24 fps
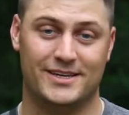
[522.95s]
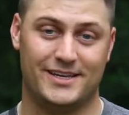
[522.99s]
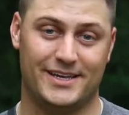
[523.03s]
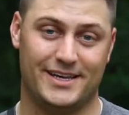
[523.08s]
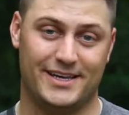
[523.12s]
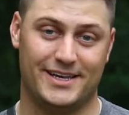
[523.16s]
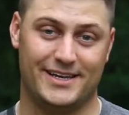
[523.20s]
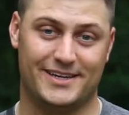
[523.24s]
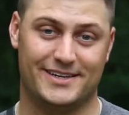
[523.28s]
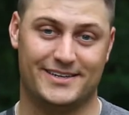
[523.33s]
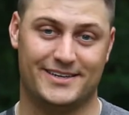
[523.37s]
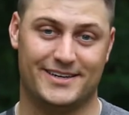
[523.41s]

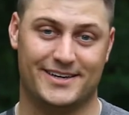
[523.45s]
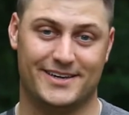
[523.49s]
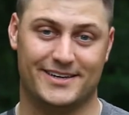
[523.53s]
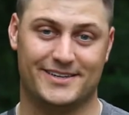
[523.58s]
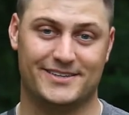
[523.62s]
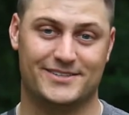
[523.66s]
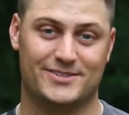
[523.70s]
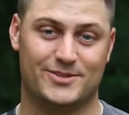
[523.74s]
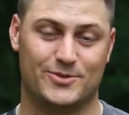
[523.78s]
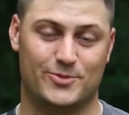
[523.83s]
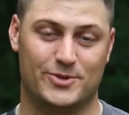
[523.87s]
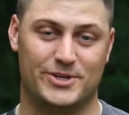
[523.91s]
And
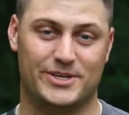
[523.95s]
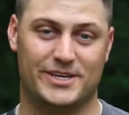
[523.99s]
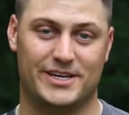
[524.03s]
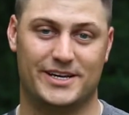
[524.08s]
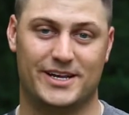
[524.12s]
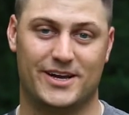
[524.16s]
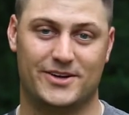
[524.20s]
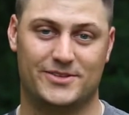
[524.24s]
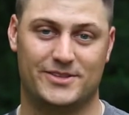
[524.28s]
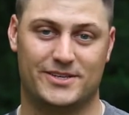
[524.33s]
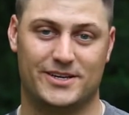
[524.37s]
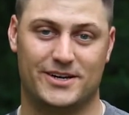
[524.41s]
so when you get
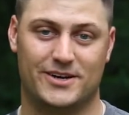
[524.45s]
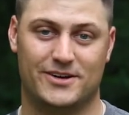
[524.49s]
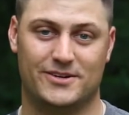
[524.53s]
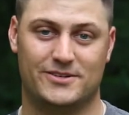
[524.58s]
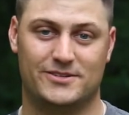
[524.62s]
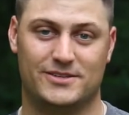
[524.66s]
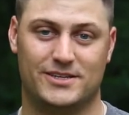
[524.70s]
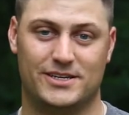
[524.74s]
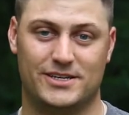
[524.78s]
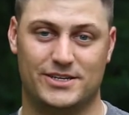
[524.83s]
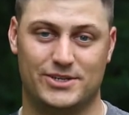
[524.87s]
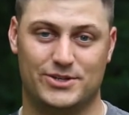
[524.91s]
out there
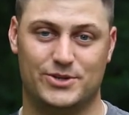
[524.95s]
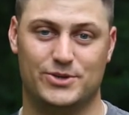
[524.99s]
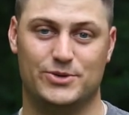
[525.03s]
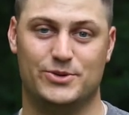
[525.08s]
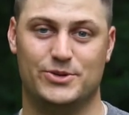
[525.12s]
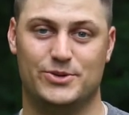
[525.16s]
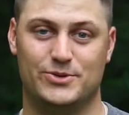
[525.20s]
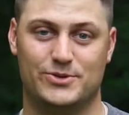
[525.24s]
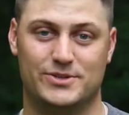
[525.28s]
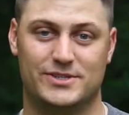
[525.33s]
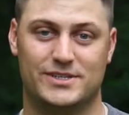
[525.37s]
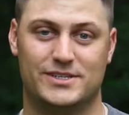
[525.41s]
and you do
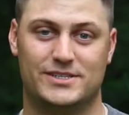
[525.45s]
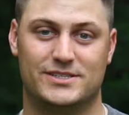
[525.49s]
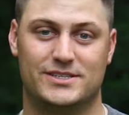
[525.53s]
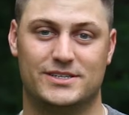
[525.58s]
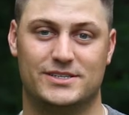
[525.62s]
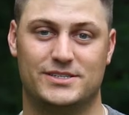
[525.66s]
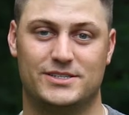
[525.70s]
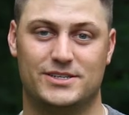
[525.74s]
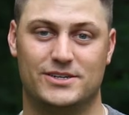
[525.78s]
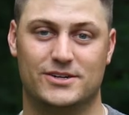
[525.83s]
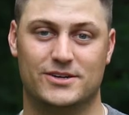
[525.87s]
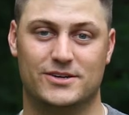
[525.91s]
use
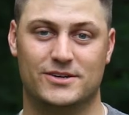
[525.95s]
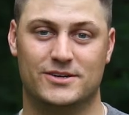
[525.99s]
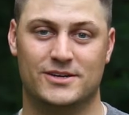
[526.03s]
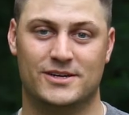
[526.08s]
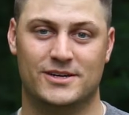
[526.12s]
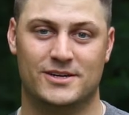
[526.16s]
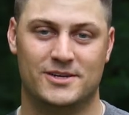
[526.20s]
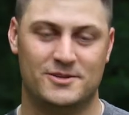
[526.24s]
this year,